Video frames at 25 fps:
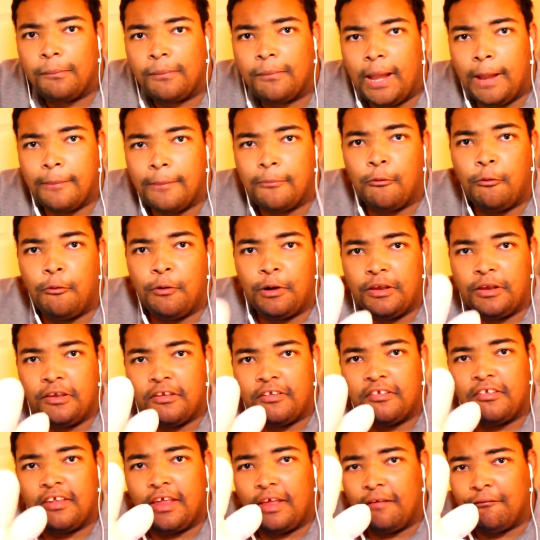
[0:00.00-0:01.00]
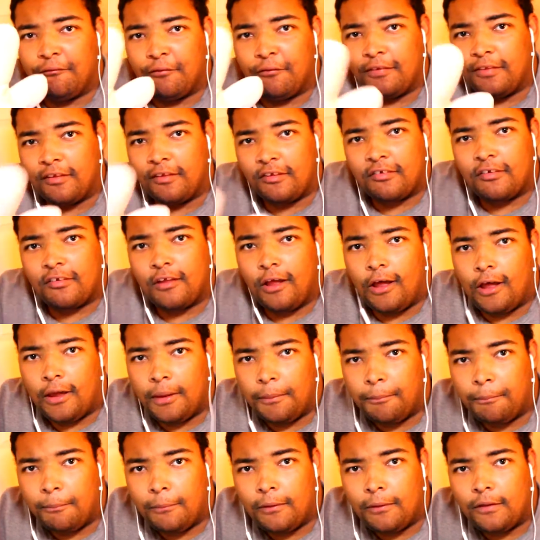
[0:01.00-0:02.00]
I'm going to say for this
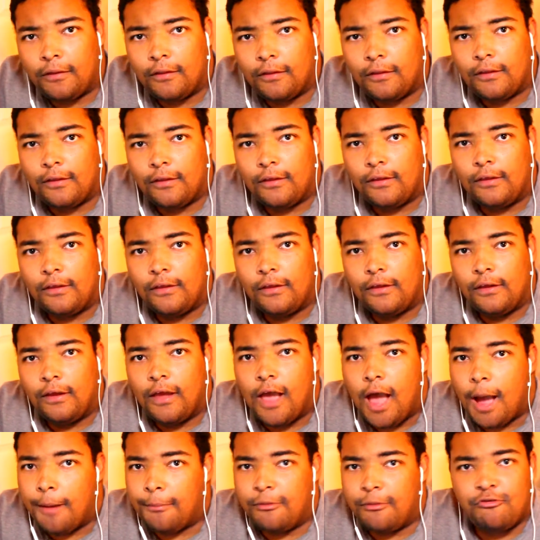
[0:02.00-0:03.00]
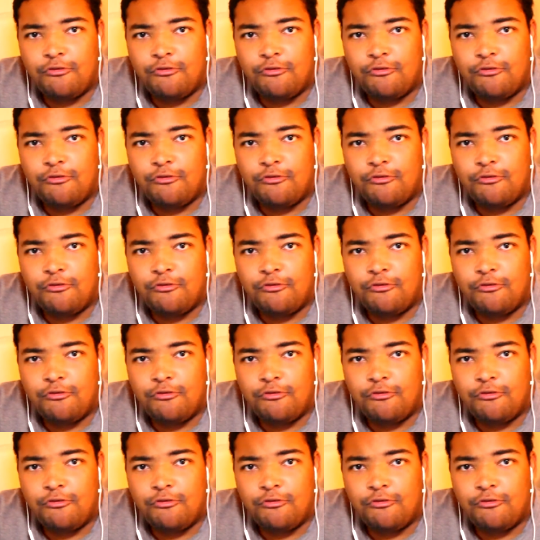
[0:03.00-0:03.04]
time.